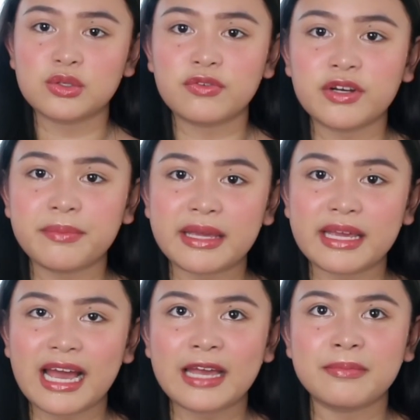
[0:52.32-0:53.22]
So for
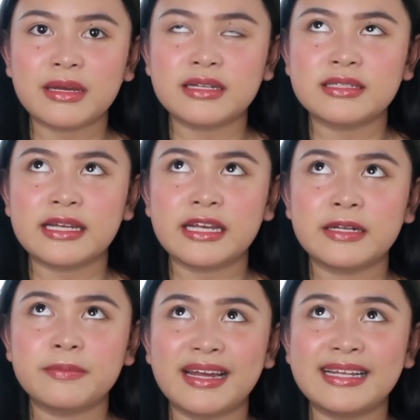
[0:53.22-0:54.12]
me, I
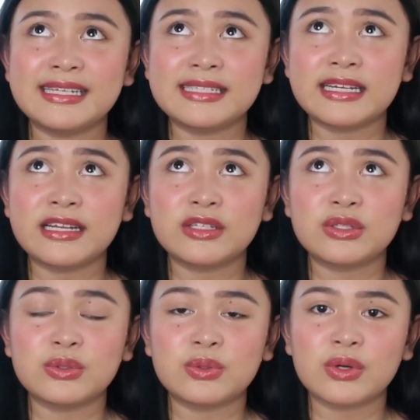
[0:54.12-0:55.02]
meditate by listening
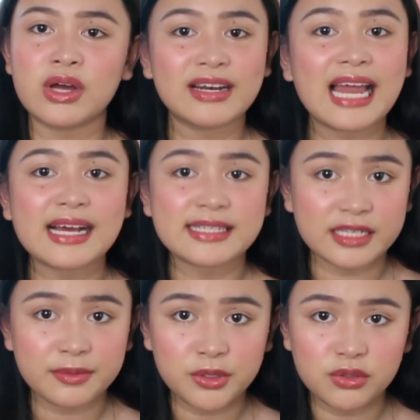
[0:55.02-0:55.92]
to
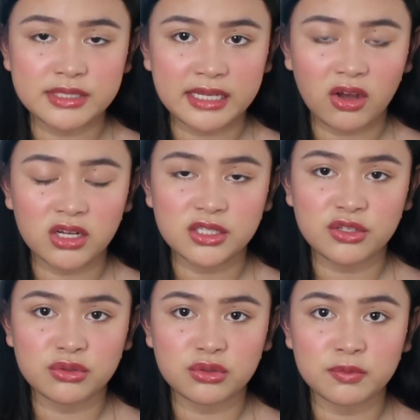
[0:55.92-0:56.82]
relaxing music on
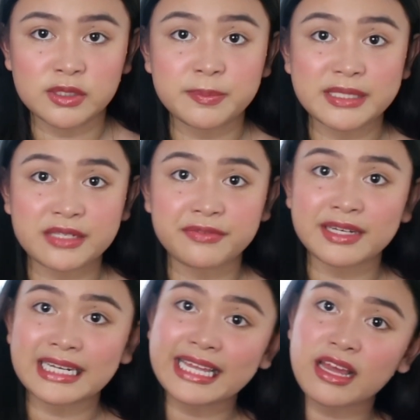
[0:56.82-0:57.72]
YouTube,
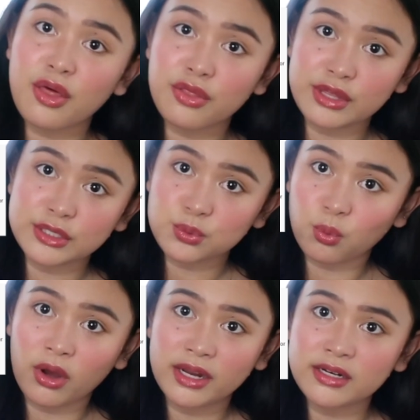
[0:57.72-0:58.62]
specifically this
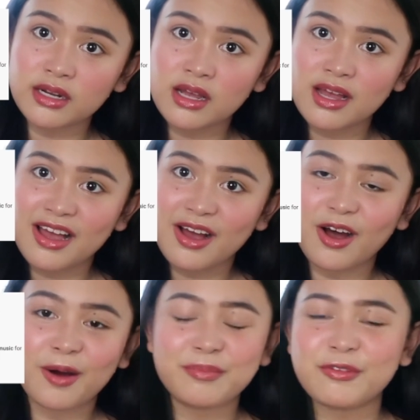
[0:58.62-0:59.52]
one,
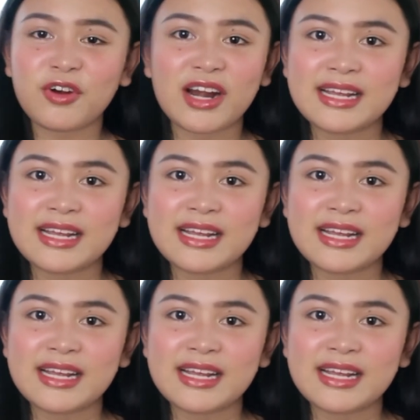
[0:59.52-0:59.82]
before